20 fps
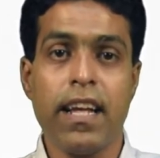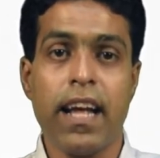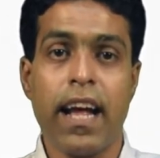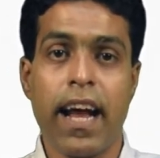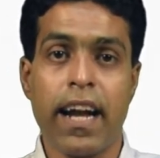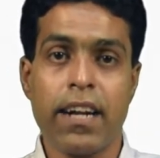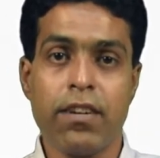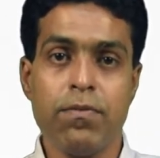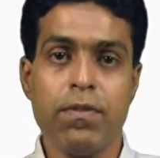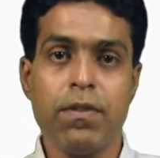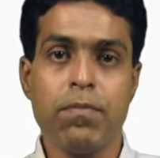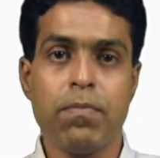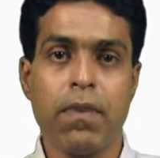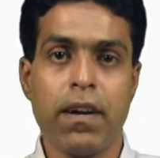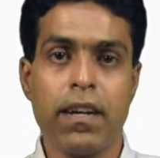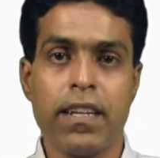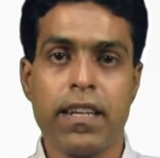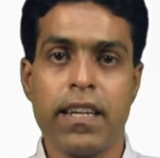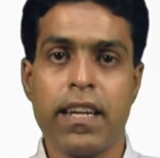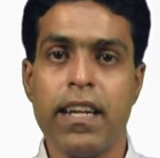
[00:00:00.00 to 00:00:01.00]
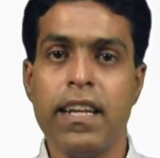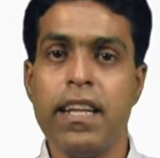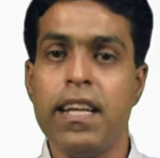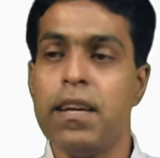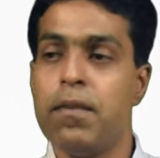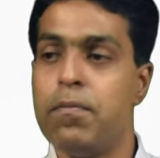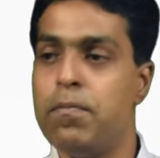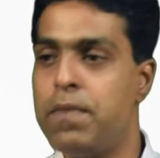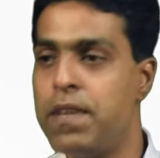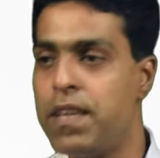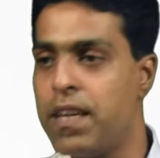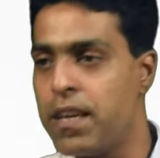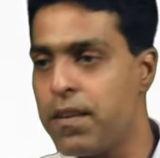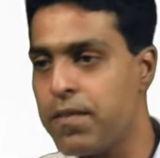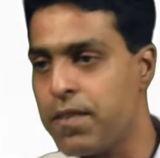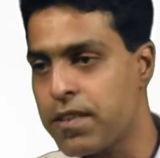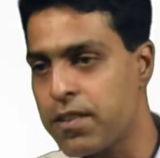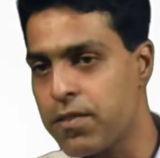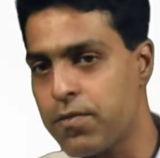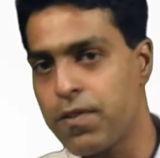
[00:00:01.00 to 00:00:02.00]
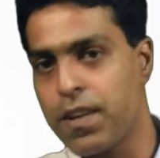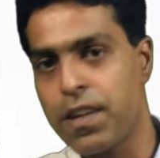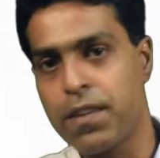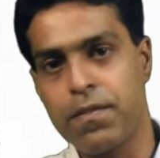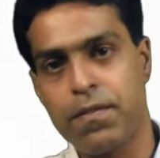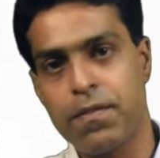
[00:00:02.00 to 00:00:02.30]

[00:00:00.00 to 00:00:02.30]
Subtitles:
atomic particle behave as a wave.